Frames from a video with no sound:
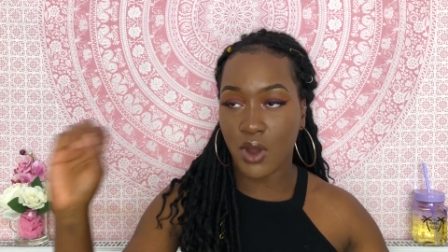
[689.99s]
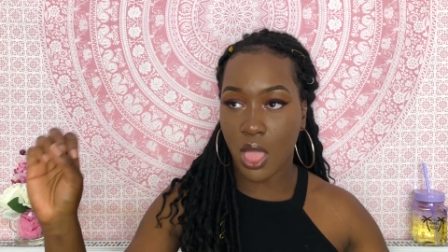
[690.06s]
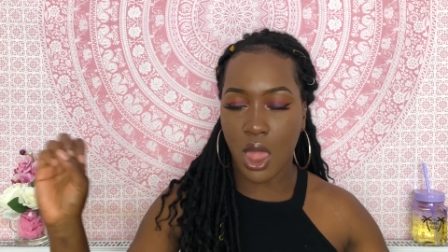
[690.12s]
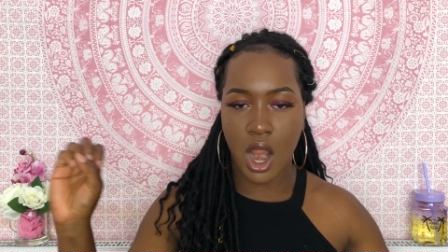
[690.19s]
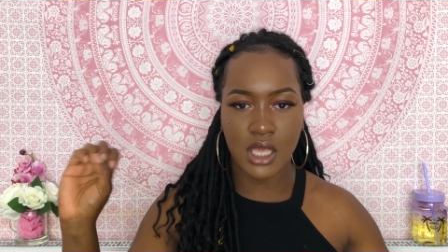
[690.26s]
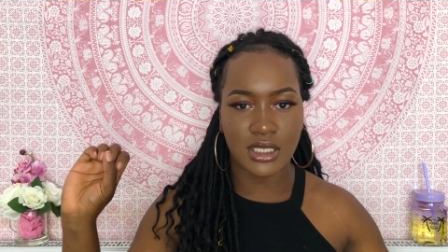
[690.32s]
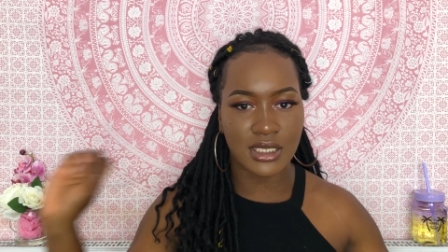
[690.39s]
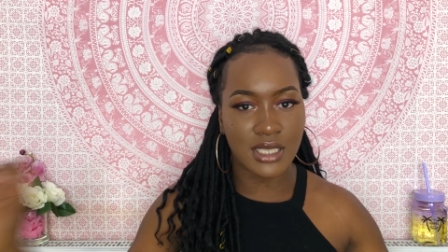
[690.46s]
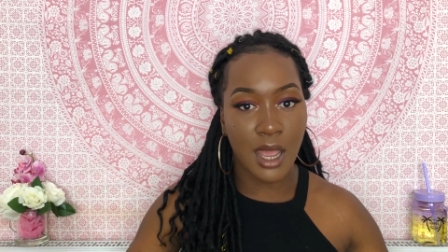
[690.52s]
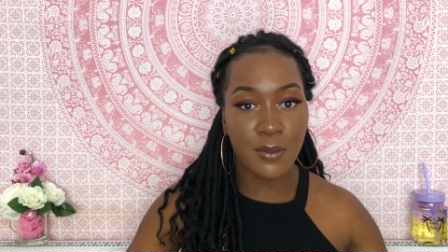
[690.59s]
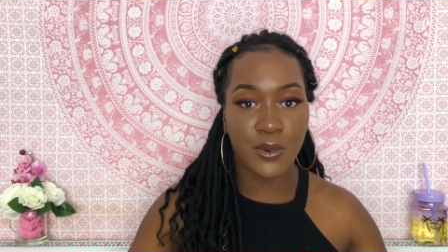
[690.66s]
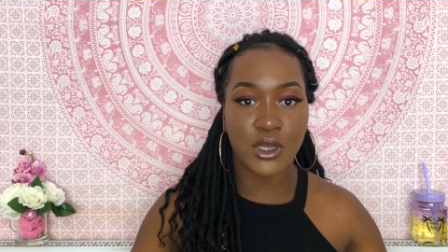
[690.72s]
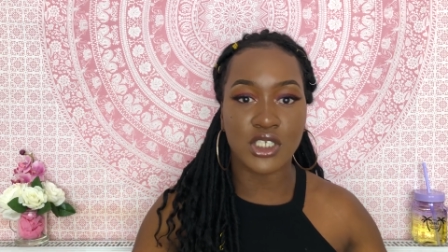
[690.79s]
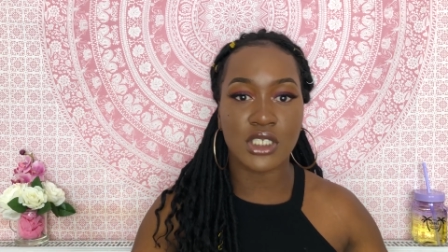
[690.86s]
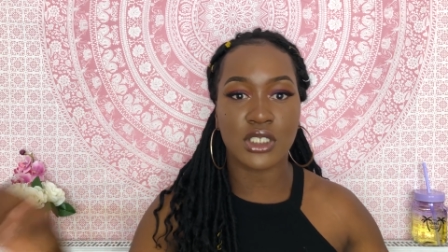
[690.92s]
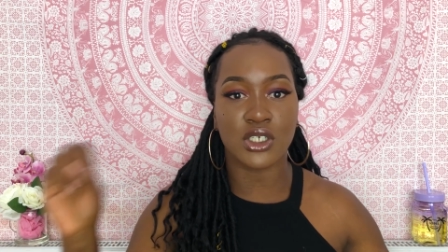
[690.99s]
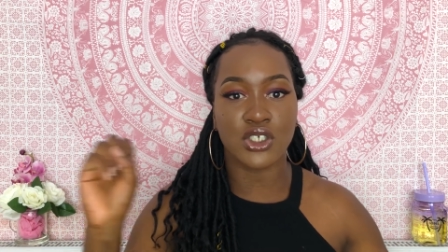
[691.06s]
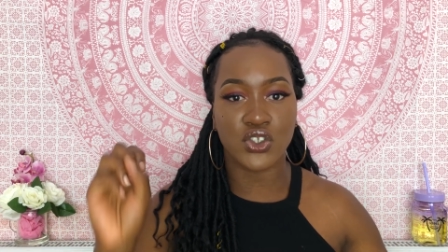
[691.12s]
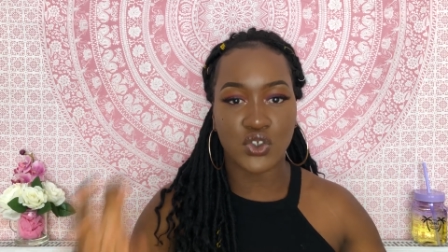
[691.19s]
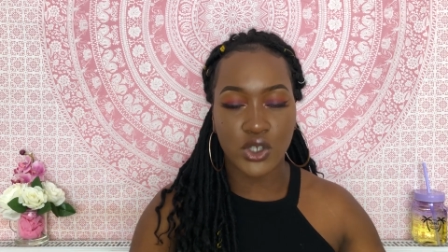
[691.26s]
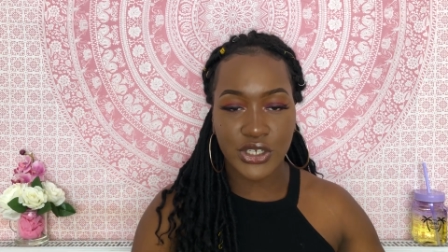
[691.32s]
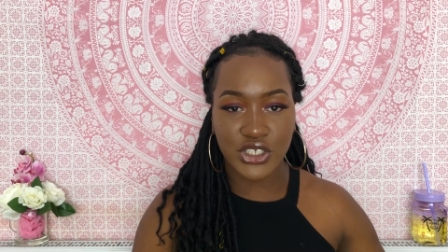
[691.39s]
Design project to
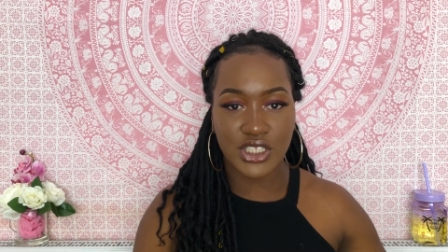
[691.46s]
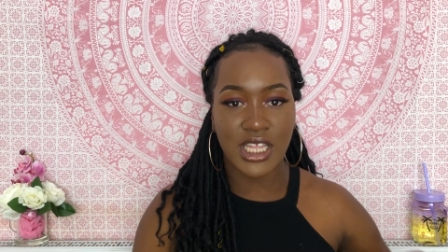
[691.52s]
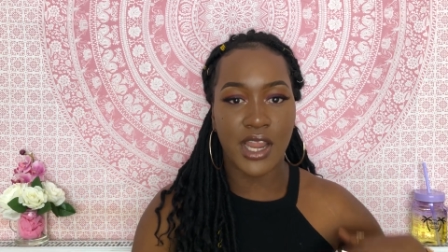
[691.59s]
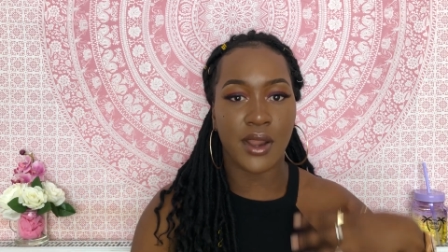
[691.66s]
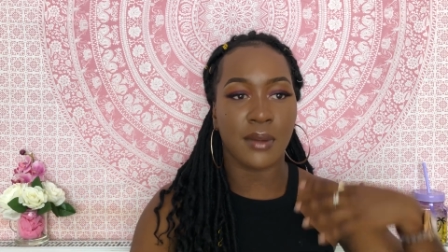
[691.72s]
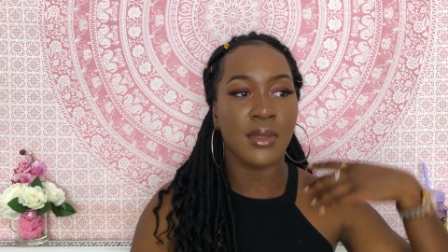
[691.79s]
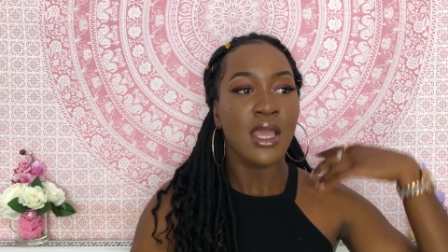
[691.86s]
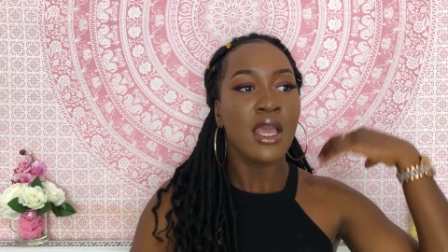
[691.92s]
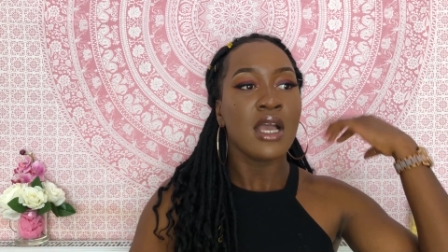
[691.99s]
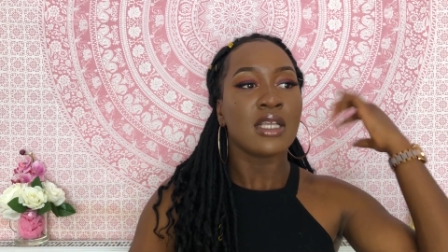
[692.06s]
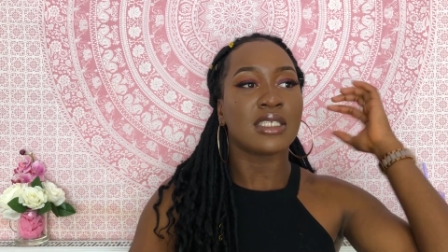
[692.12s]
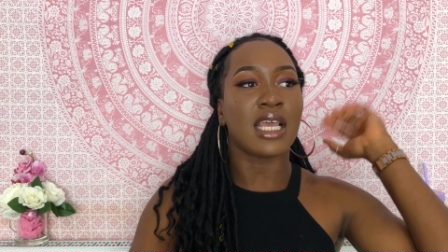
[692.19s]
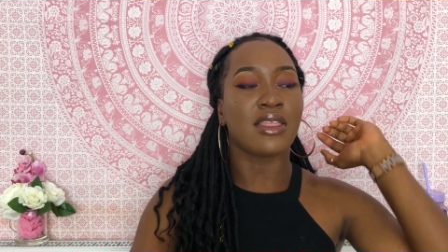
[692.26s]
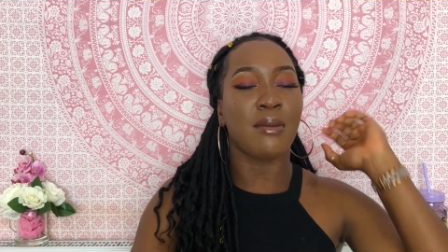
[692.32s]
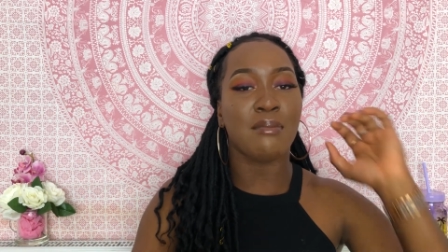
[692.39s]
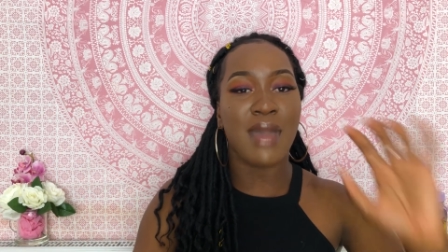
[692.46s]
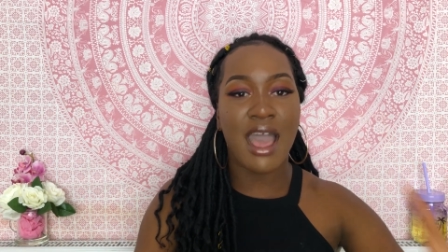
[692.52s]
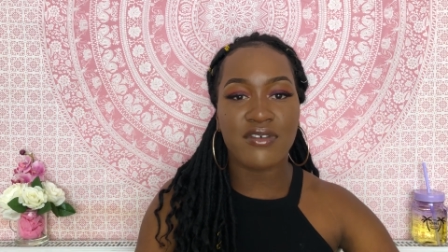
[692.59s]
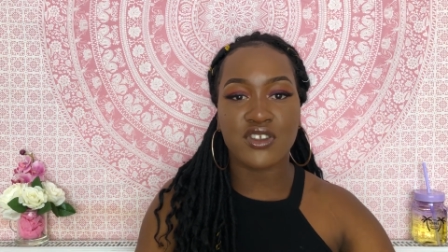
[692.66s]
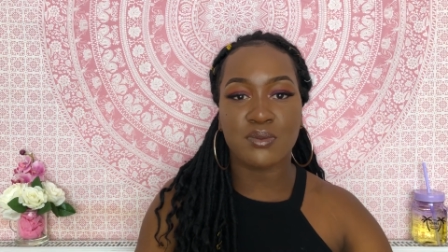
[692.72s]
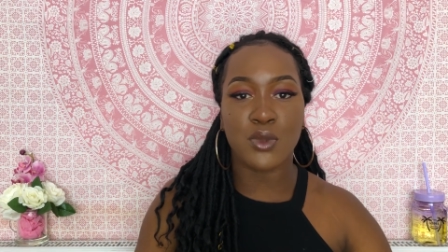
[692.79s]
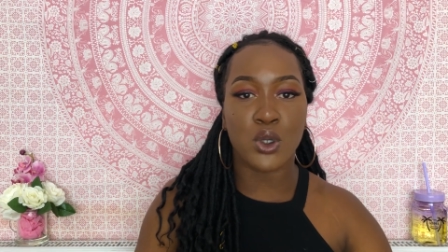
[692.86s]
constructionarium, so like the
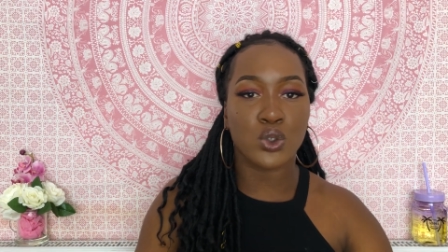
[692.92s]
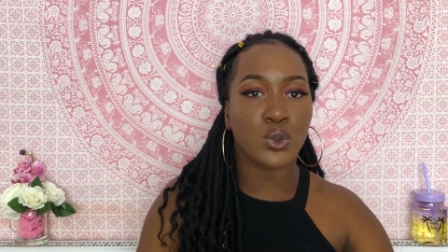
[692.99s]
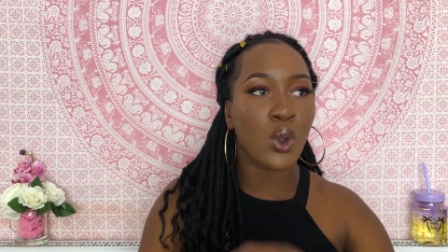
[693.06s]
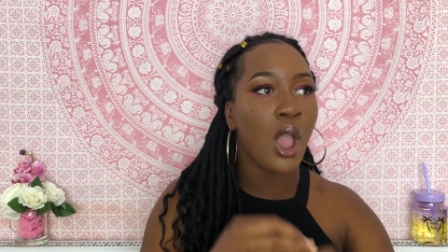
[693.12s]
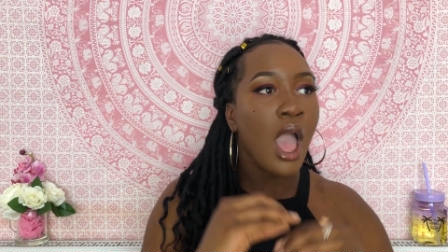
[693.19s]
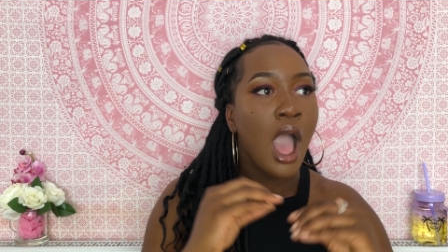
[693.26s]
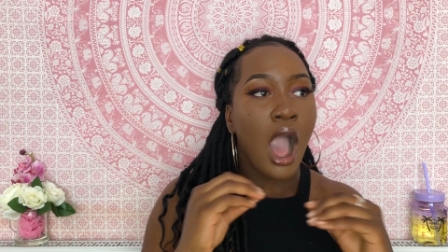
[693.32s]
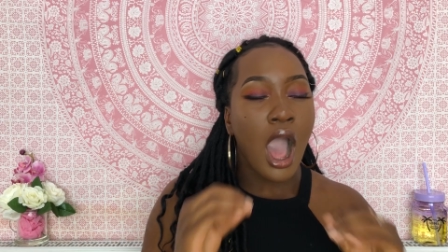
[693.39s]
maths module,